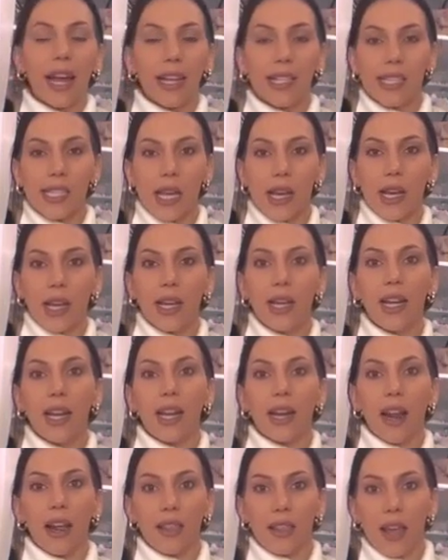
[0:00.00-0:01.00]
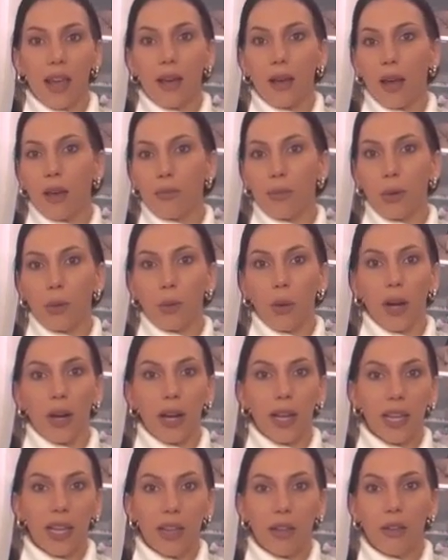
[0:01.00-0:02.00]
That's it. And I think I've been
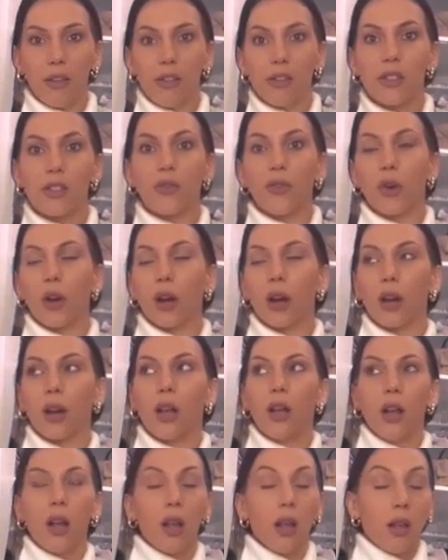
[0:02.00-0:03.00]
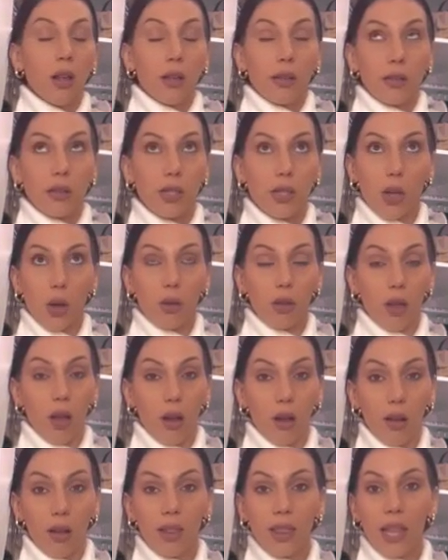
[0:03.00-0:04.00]
wearing heels for so
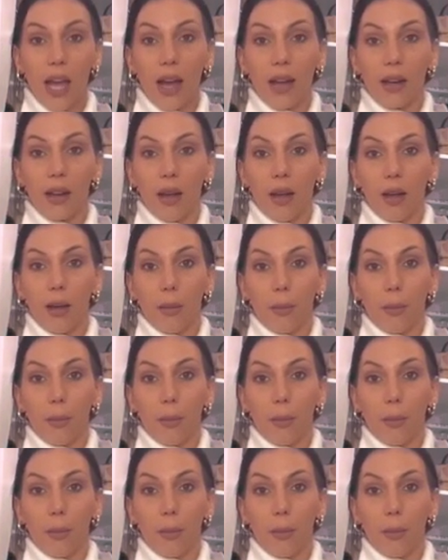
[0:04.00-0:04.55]
long that